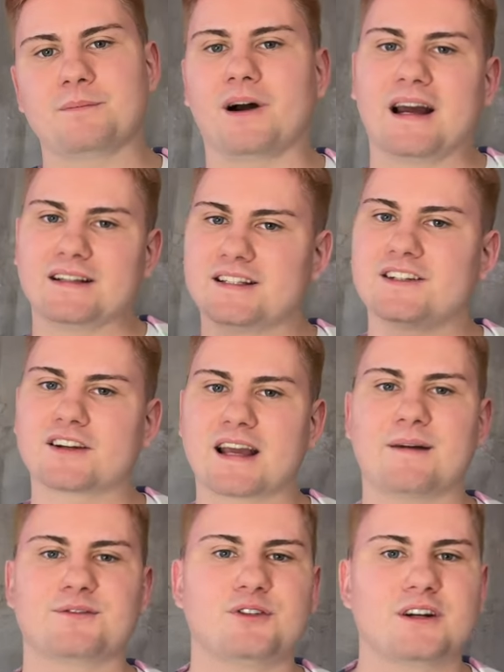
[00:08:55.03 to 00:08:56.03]
but I did look
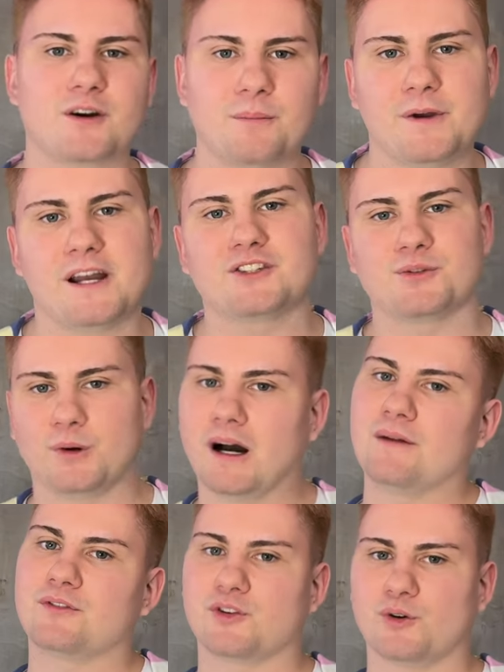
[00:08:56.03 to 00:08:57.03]
after it compared to what
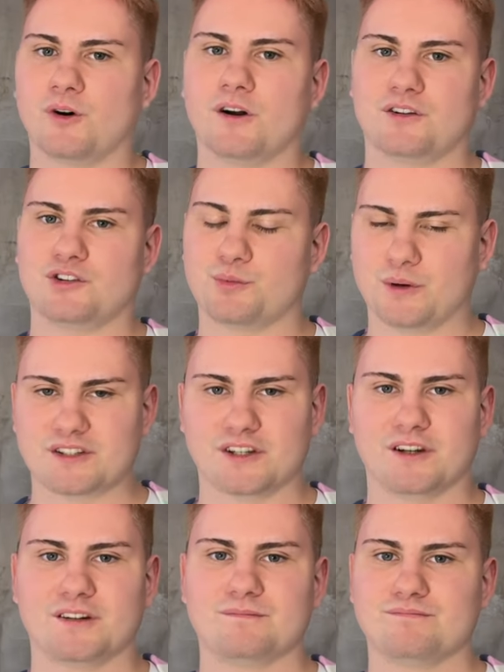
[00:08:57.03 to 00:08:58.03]
I saw on Twitter.